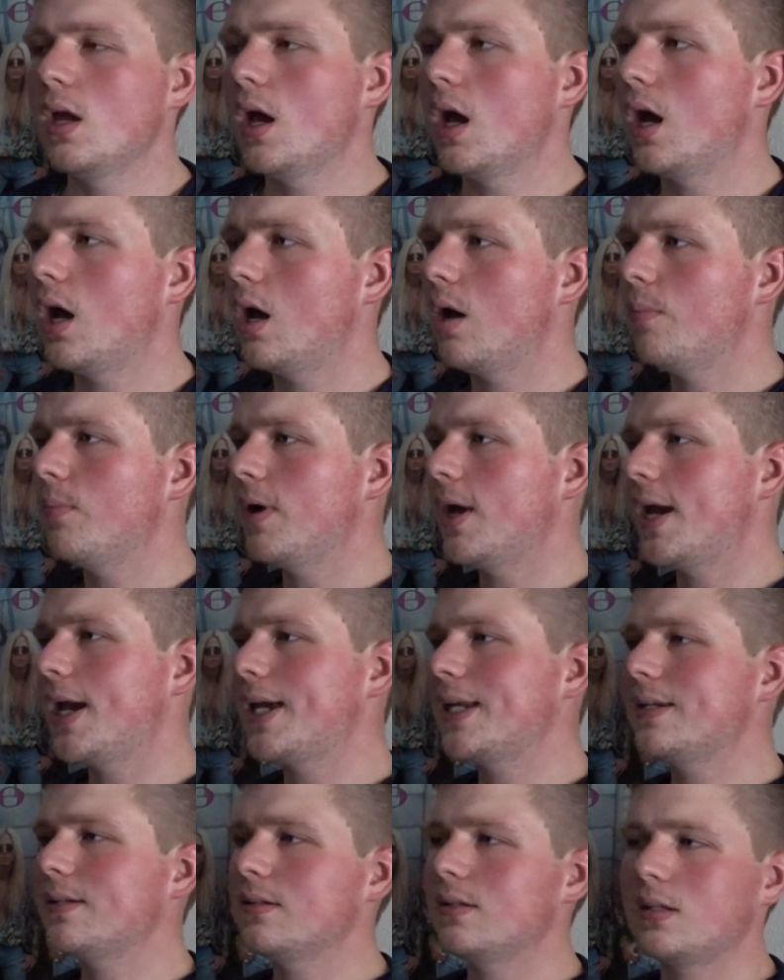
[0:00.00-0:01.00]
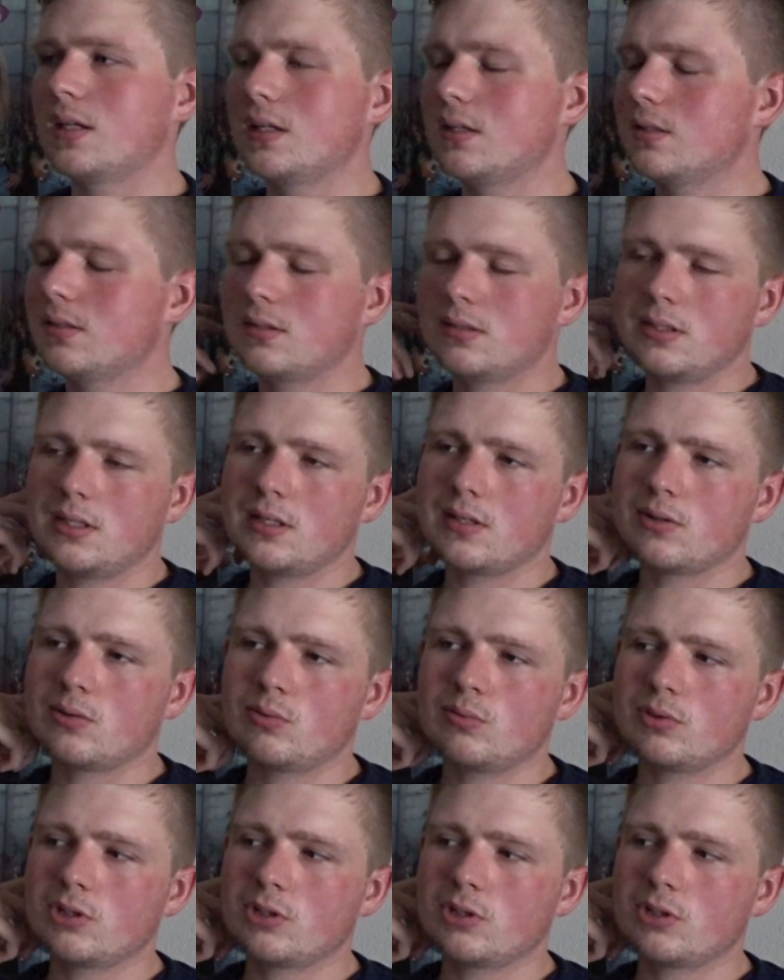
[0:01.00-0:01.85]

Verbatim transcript: Um, and and you know,